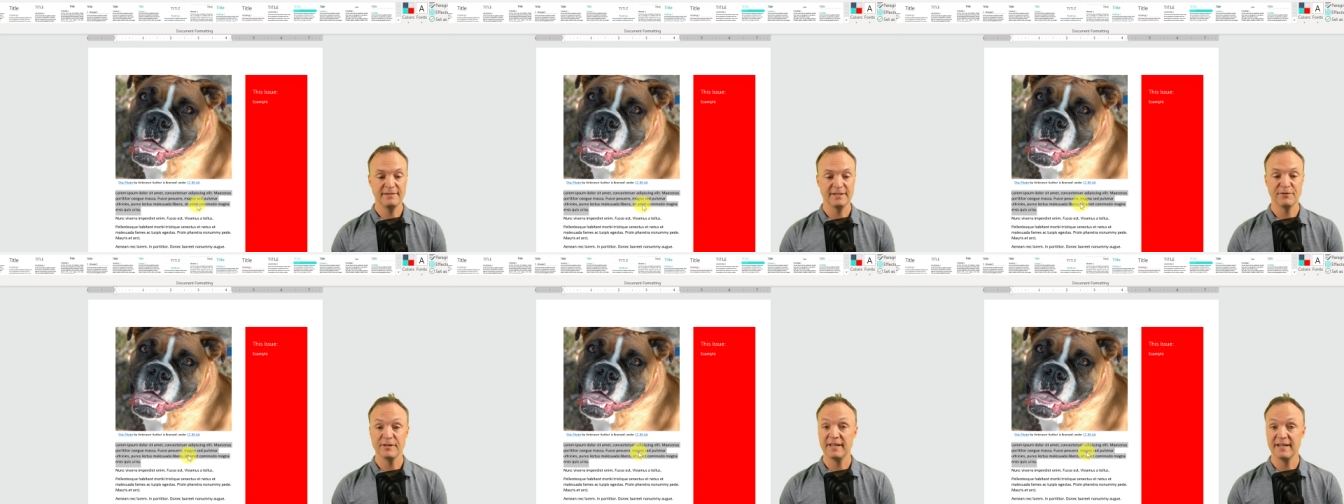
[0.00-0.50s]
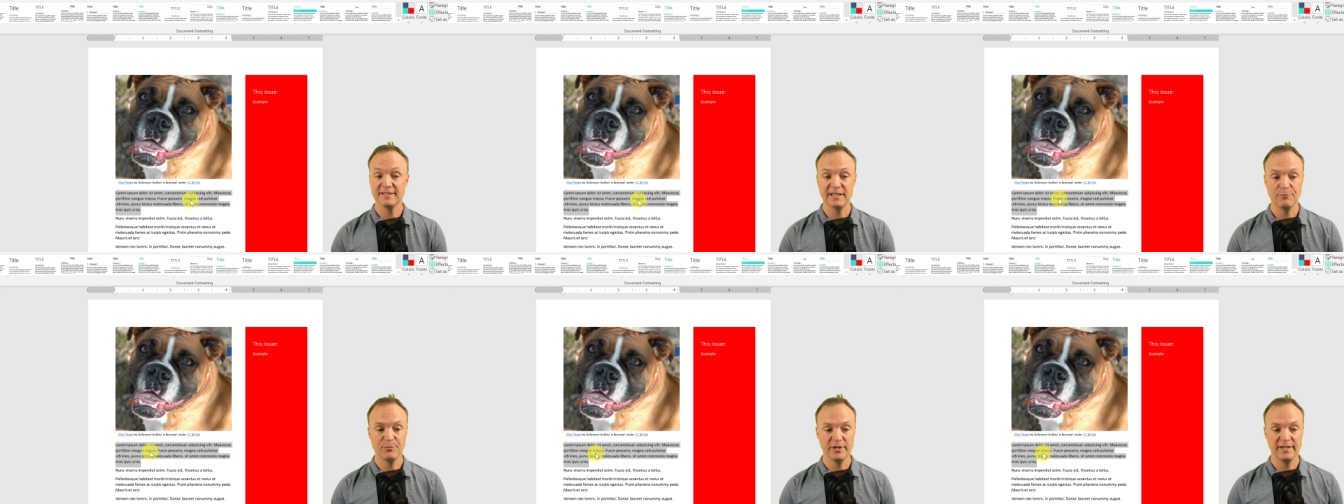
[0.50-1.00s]
different things
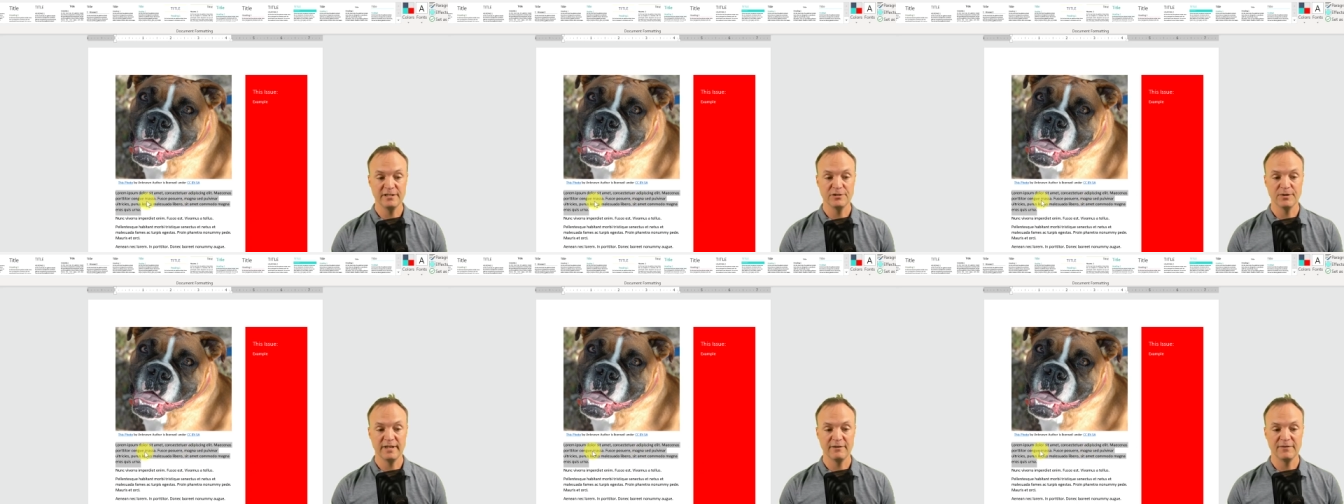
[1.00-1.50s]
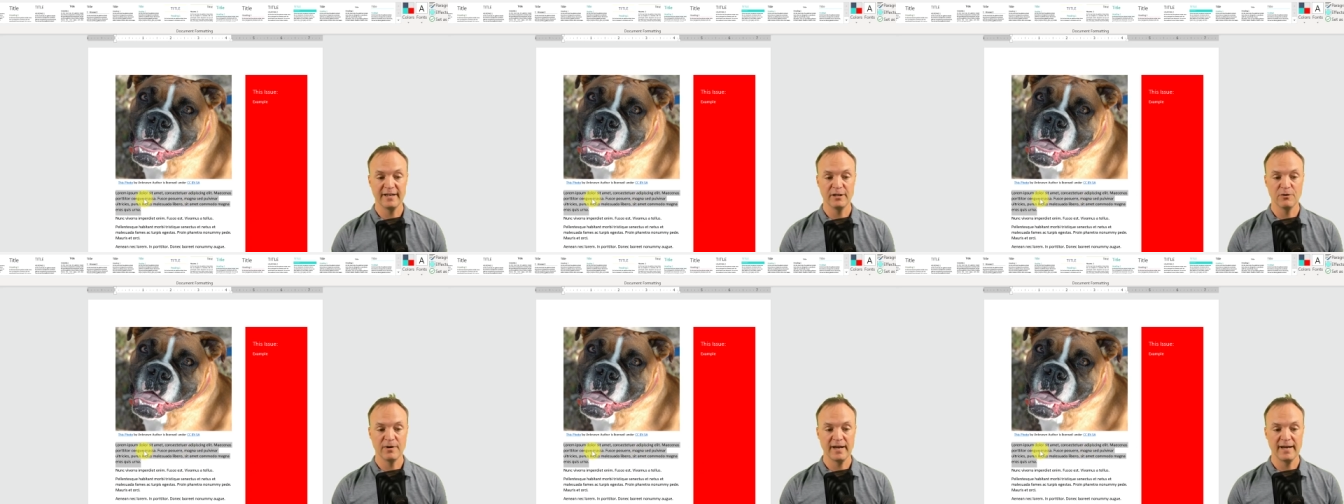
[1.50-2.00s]
that you put into it, if I
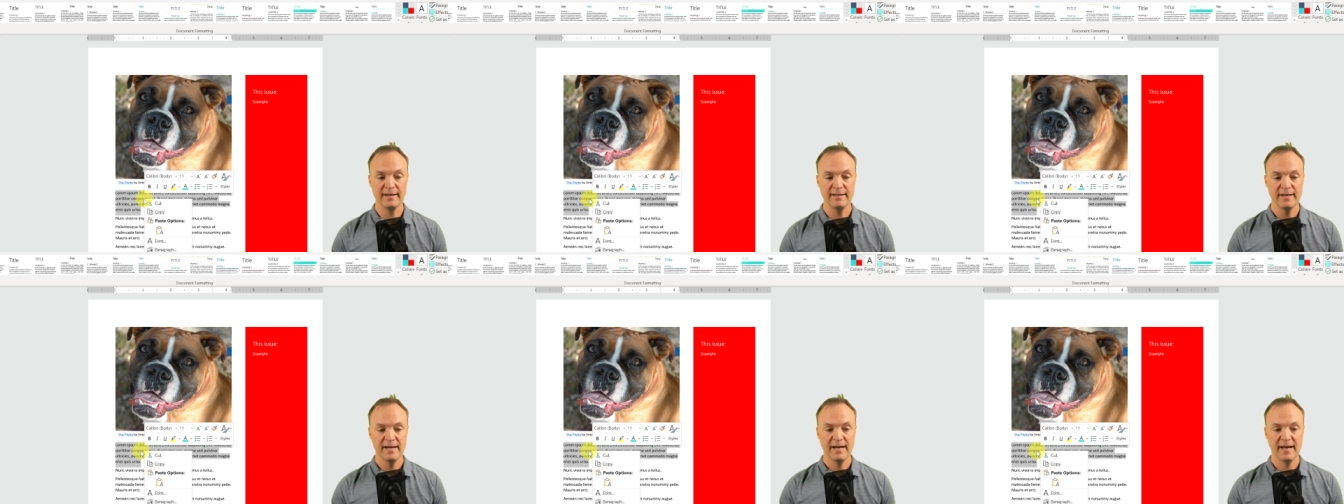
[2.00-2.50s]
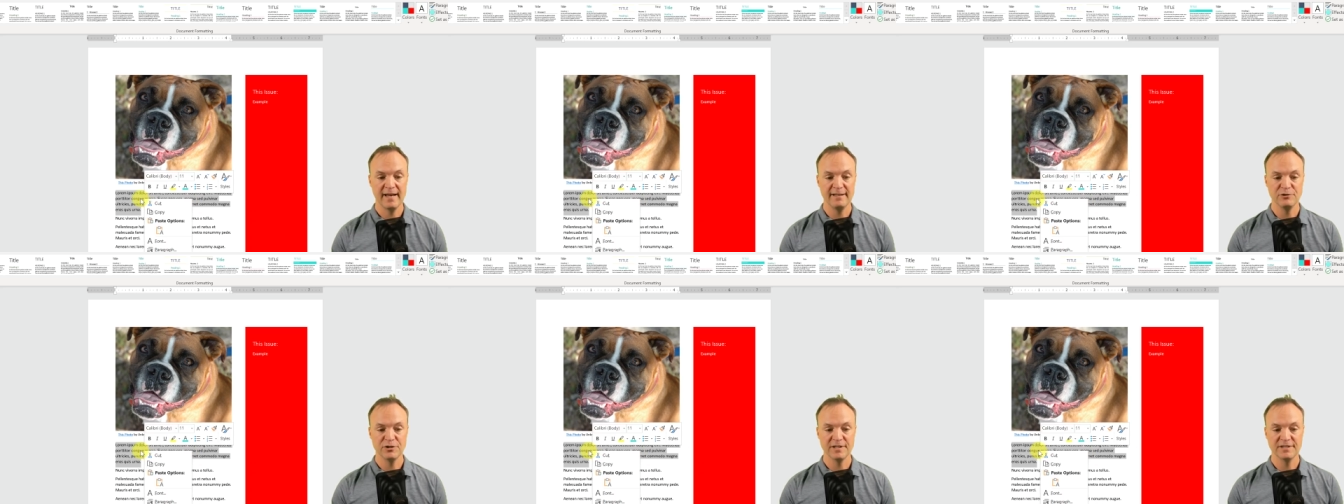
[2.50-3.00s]
go ahead
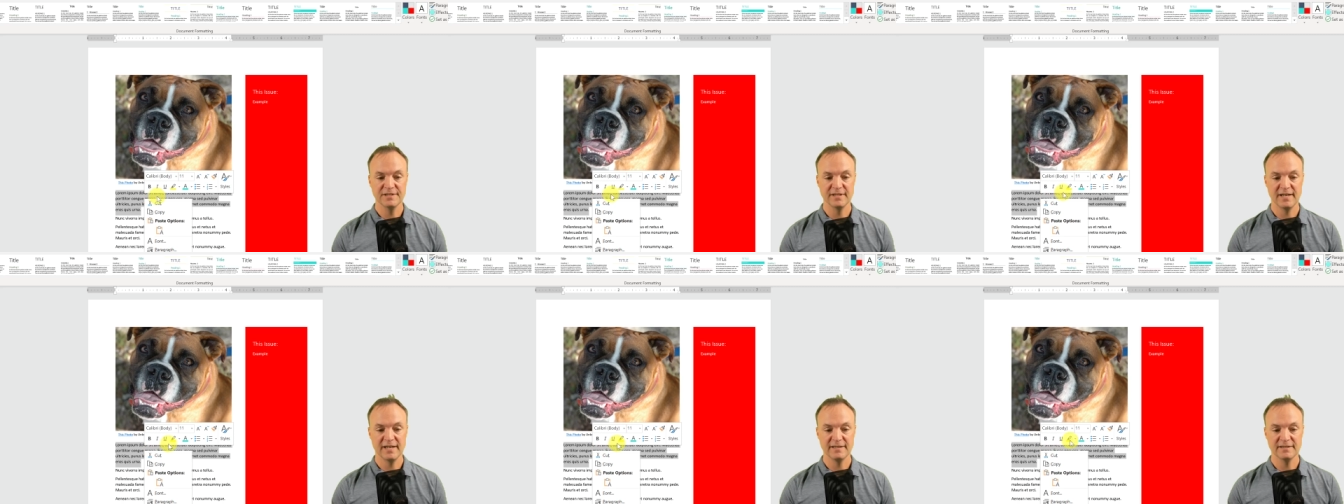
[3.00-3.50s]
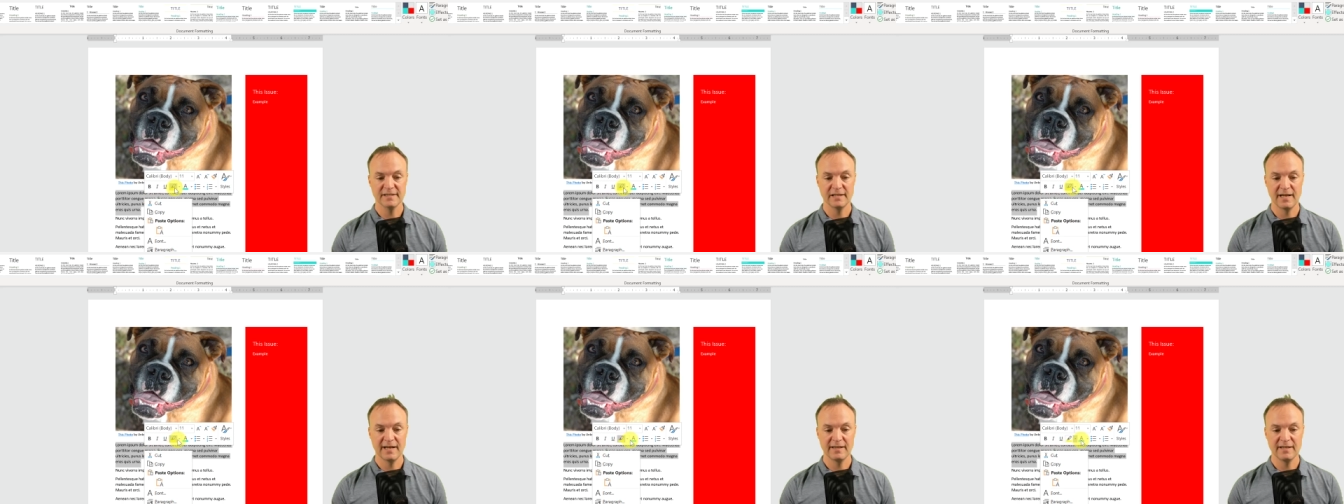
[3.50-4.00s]
and just
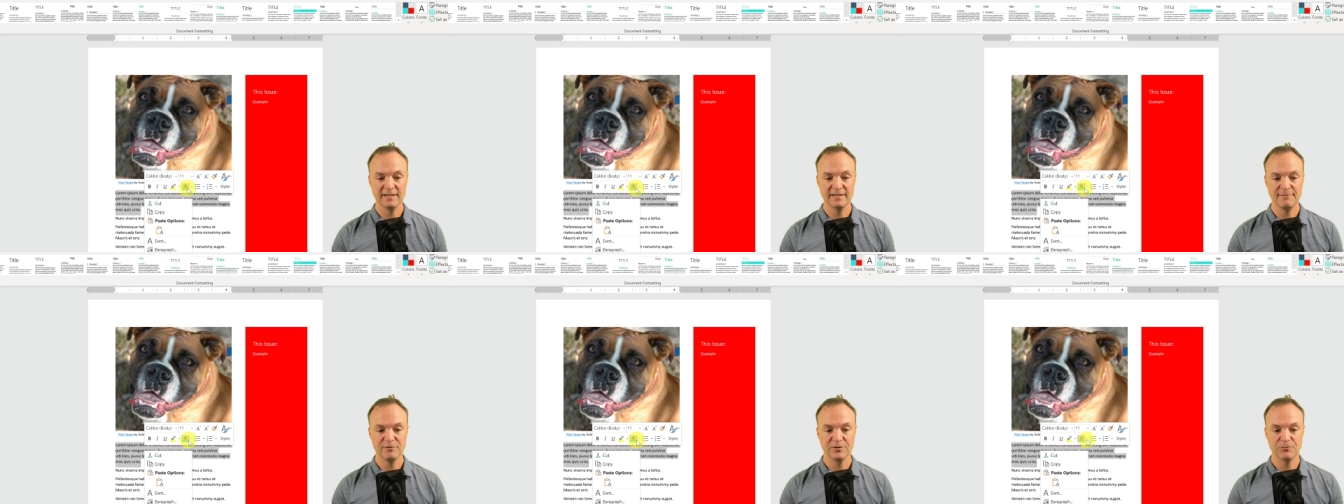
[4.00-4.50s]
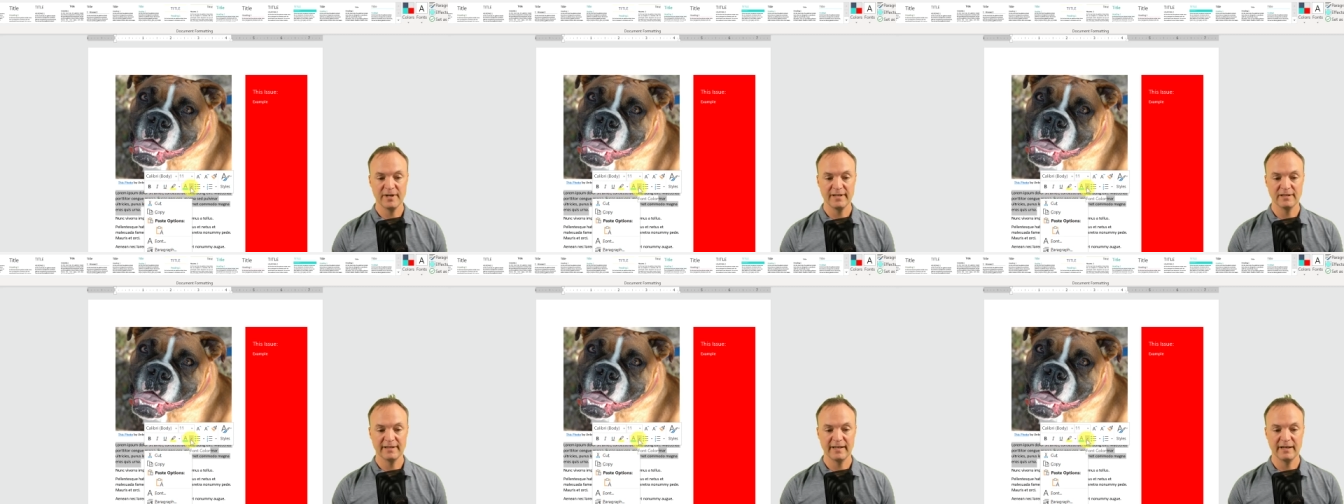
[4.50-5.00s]
select this, I'm just
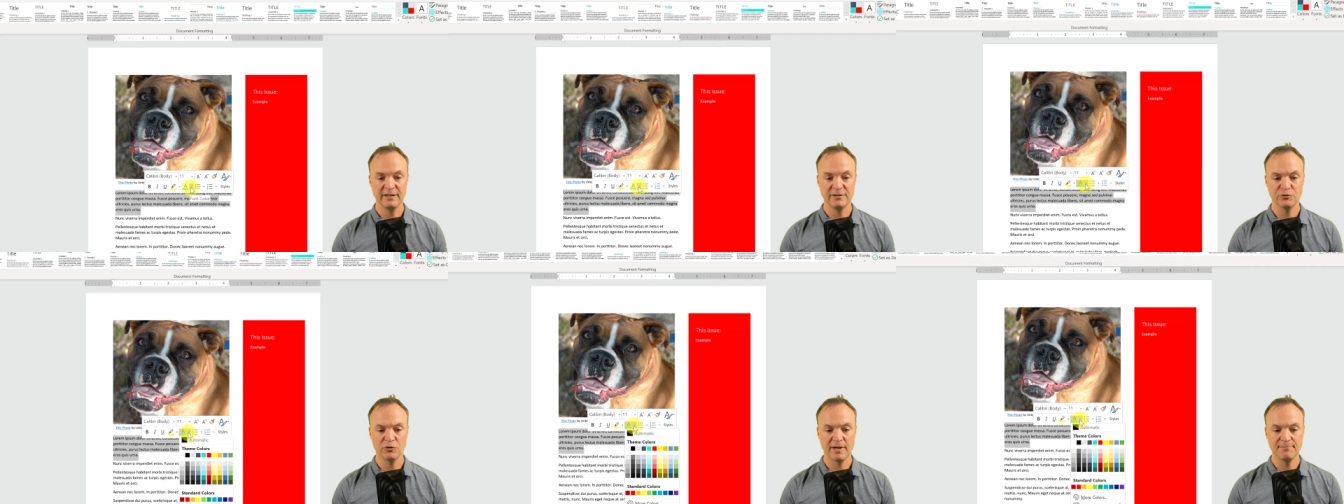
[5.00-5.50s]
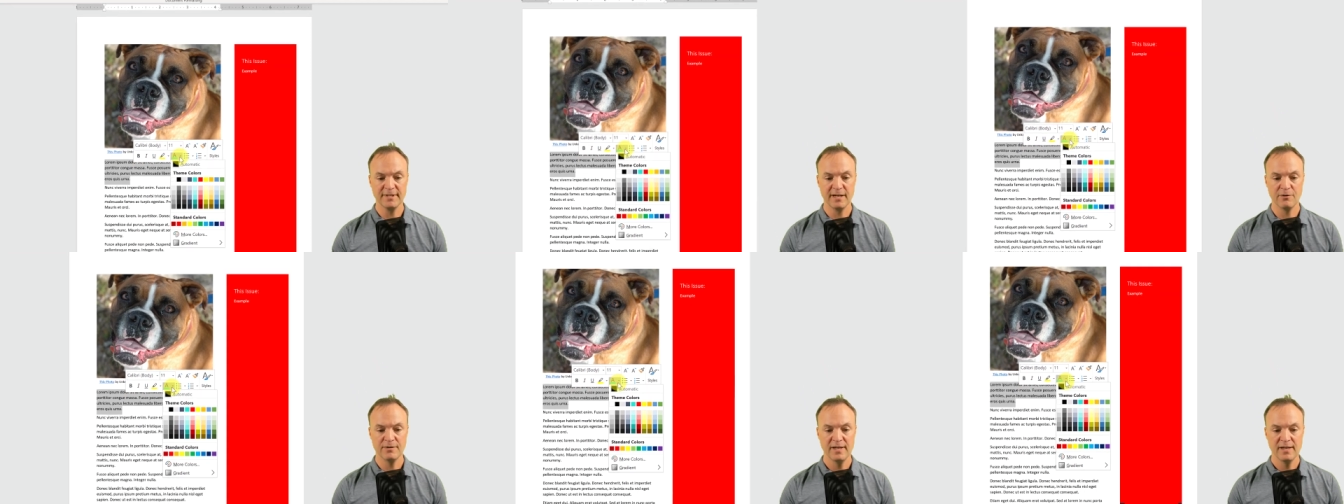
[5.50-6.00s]
right clicking and drop
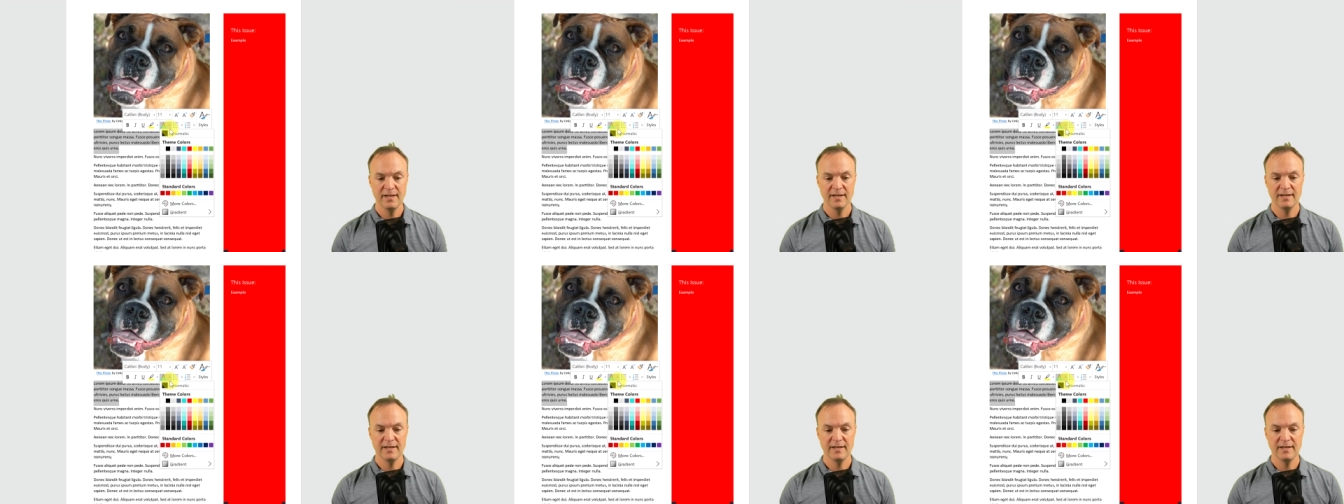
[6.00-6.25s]
down.